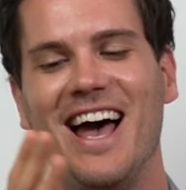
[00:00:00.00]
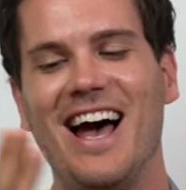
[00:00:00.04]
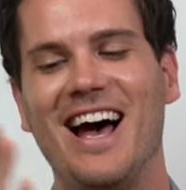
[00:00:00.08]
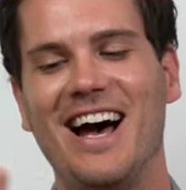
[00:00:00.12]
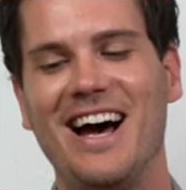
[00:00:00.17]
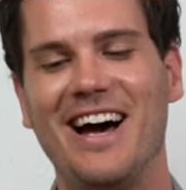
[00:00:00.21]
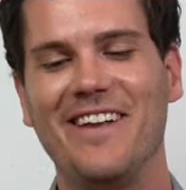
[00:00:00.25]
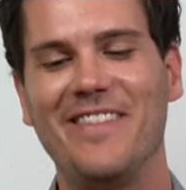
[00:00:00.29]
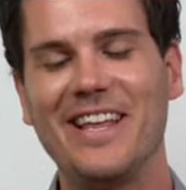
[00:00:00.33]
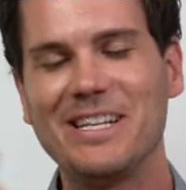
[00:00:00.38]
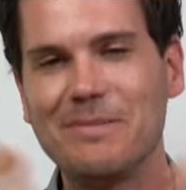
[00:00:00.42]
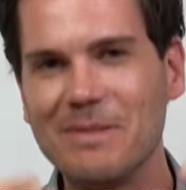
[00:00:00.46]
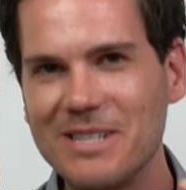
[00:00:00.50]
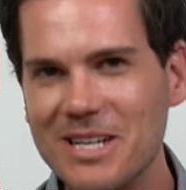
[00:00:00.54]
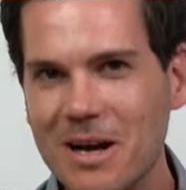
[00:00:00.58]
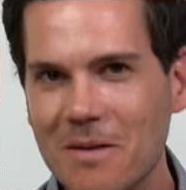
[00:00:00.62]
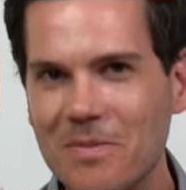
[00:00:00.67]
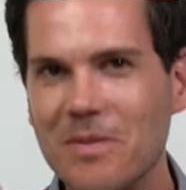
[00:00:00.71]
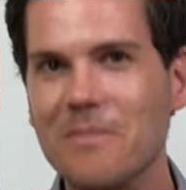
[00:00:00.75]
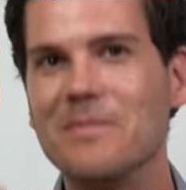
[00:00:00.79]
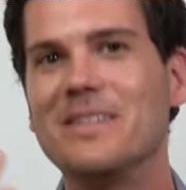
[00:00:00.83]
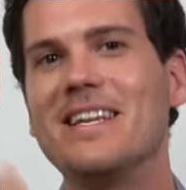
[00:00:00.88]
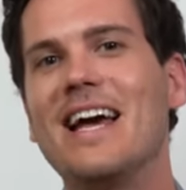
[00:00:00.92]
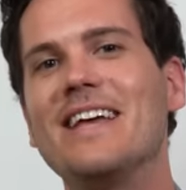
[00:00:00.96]
Uh, that's meant to
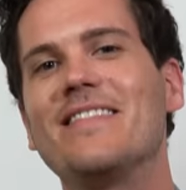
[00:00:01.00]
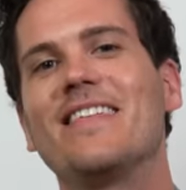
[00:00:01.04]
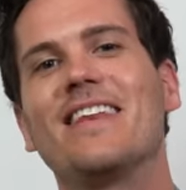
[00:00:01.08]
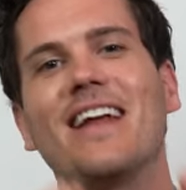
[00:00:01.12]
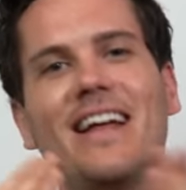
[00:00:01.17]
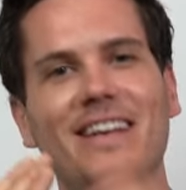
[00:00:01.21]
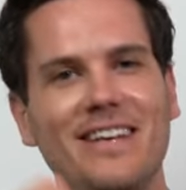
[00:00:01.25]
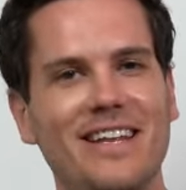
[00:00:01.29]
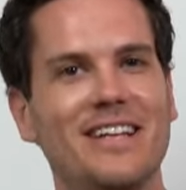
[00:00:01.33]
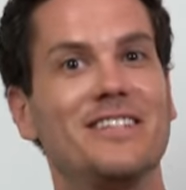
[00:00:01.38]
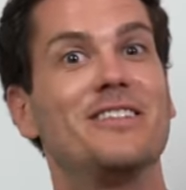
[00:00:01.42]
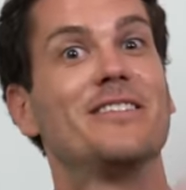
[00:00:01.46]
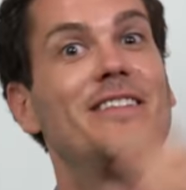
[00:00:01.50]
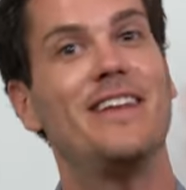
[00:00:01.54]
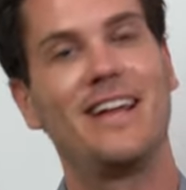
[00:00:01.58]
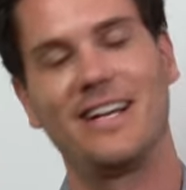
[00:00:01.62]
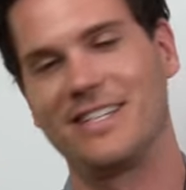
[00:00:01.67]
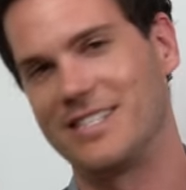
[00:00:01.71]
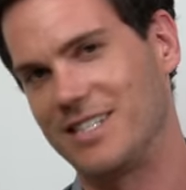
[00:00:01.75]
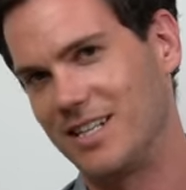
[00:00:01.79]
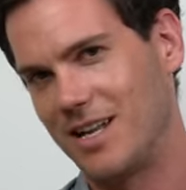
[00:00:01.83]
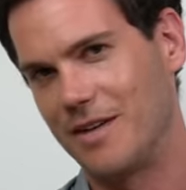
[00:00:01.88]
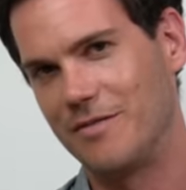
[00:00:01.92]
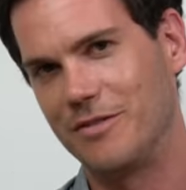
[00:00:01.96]
help them take that idea to the
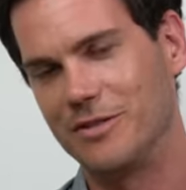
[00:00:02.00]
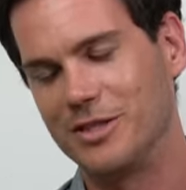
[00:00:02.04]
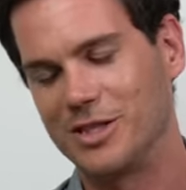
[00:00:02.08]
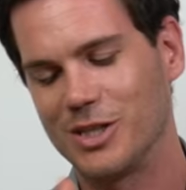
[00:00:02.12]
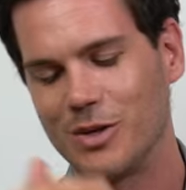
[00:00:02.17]
next level.